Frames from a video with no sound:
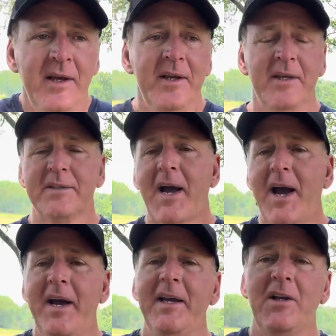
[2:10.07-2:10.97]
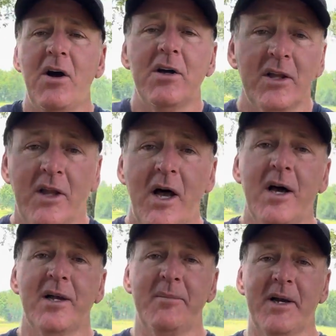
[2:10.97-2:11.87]
is I talk a
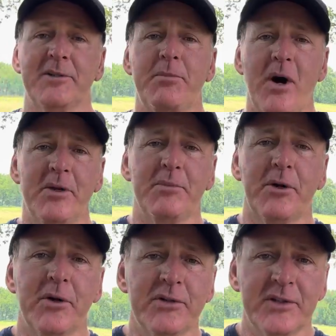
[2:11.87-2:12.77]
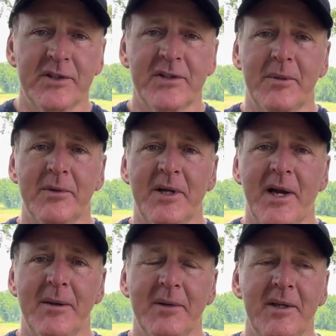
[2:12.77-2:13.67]
lot about spawn and perch in the
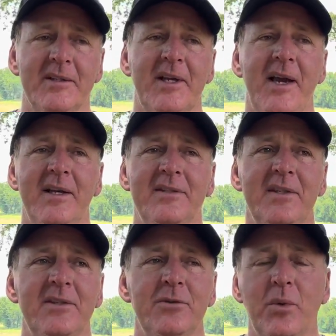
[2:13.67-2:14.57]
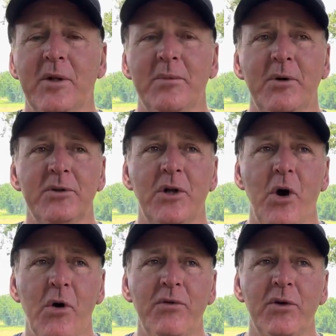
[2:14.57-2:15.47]
summertime because guys, this is one of the most
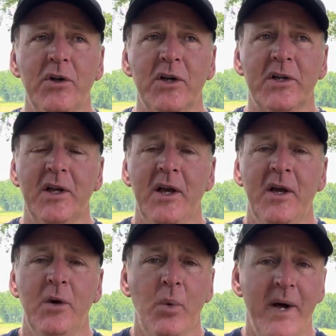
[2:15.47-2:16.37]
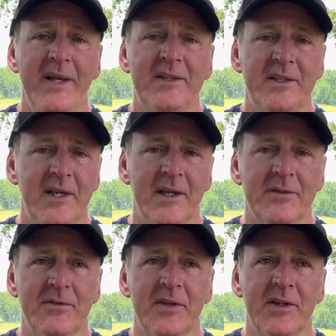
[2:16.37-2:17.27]
overlooked ways to
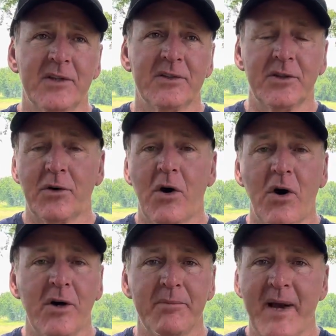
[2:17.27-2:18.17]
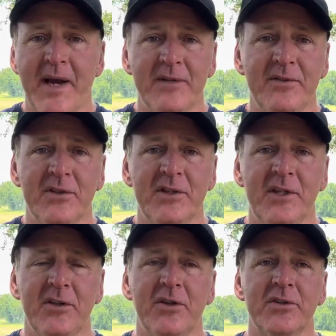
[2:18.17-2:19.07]
catch fish that there are in bass
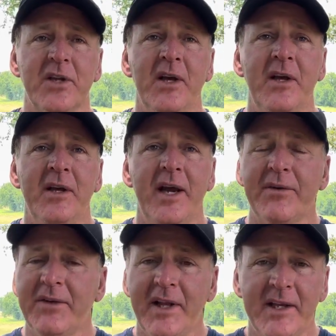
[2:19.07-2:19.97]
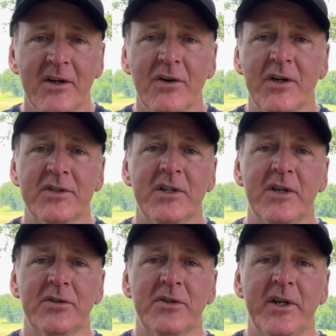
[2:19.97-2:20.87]
fishing. There's every lake across the
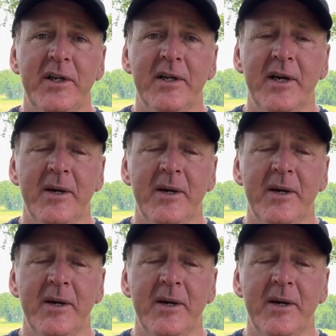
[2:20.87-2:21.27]
country,